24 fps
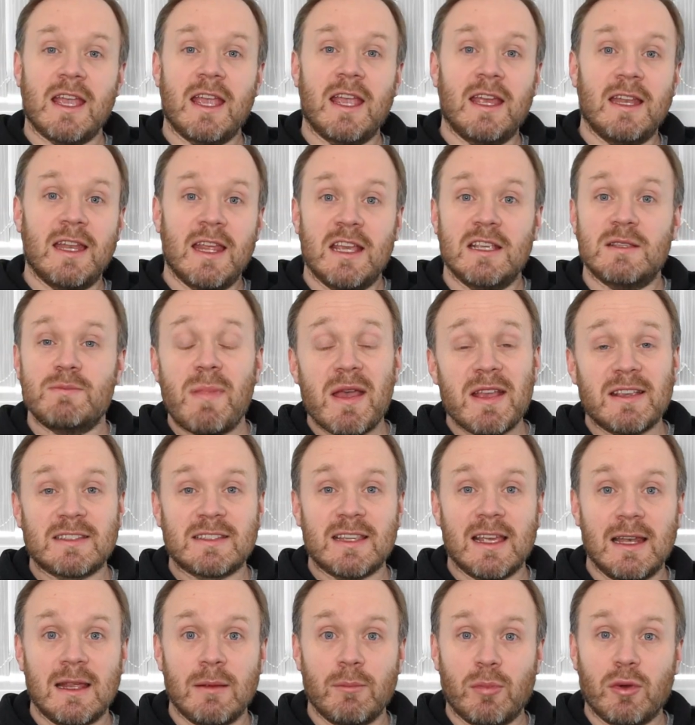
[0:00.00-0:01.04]
in his
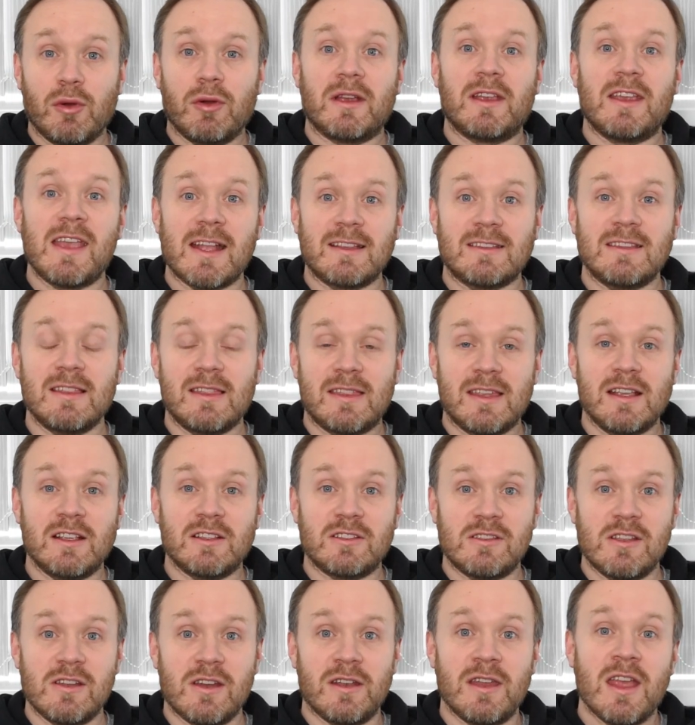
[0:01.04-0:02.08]
best-selling book Getting
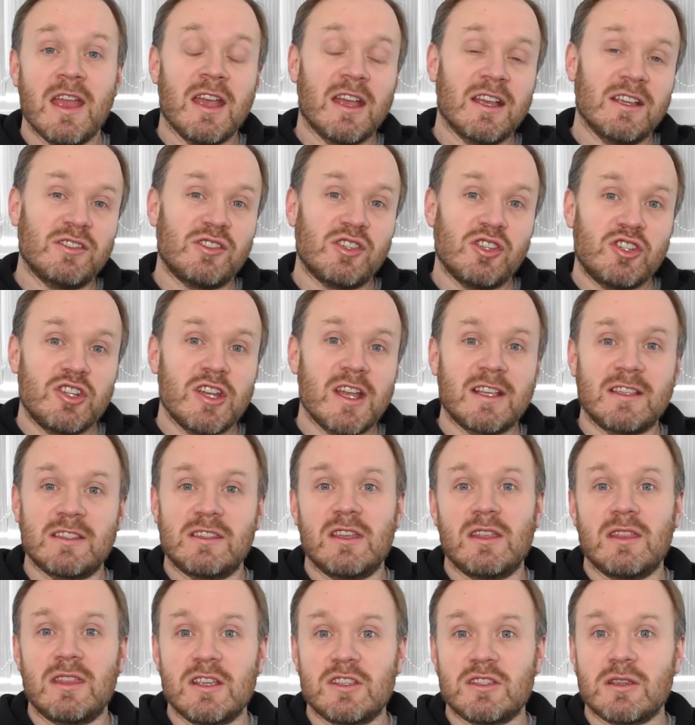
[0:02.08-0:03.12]
Things Done and suggests
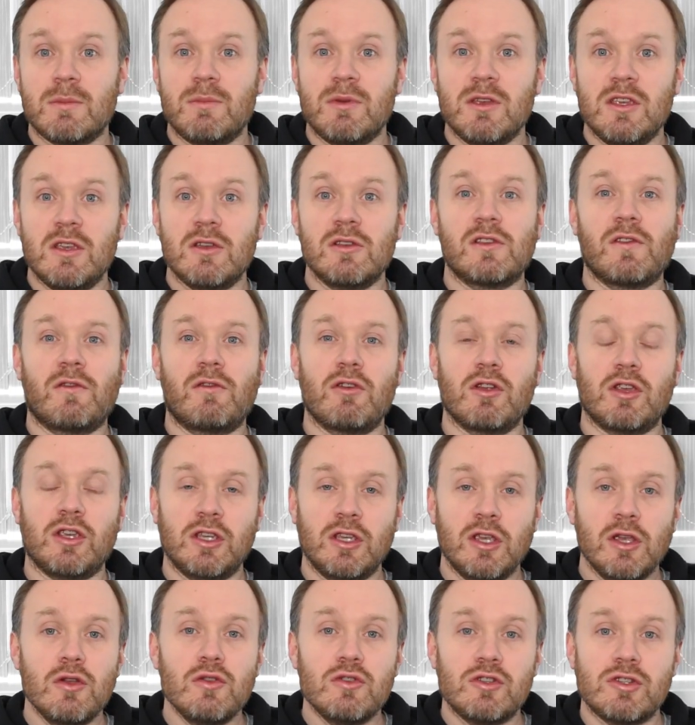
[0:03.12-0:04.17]
that this could be used for a
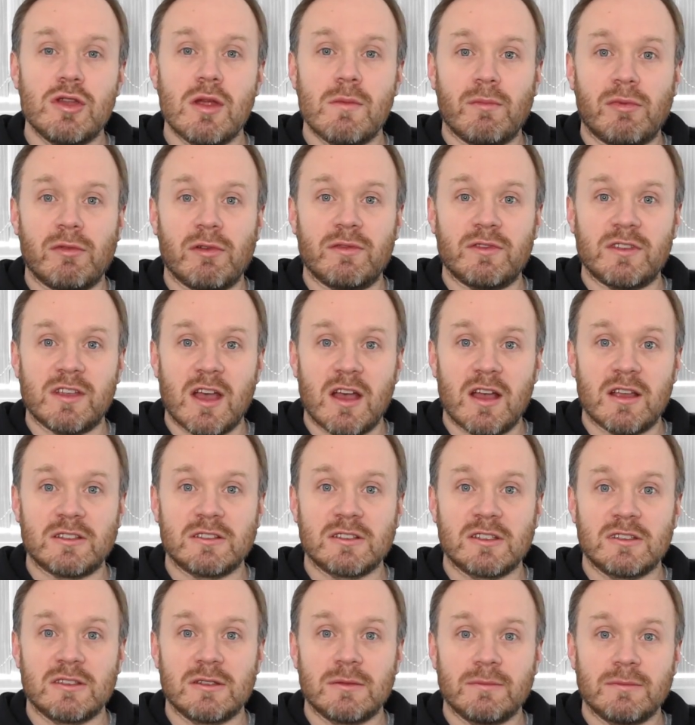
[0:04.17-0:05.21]
huge number of
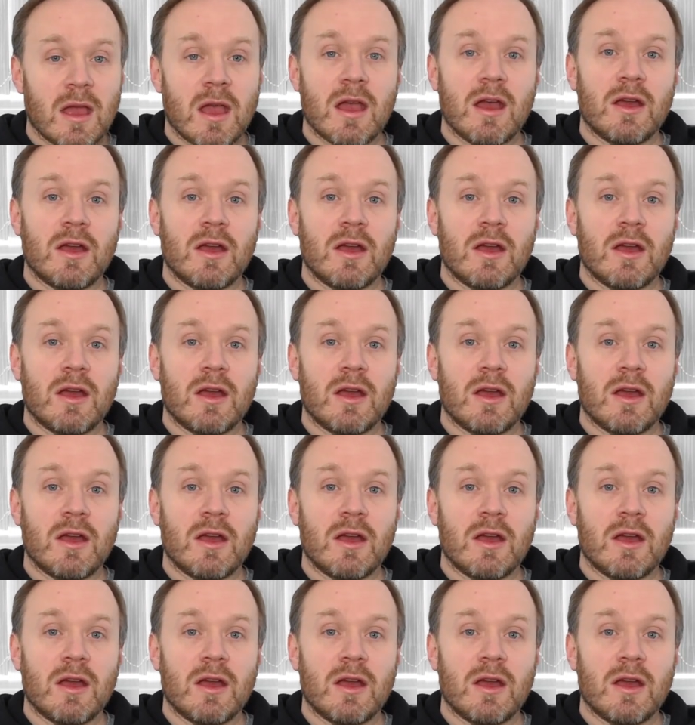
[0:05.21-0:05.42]
tasks.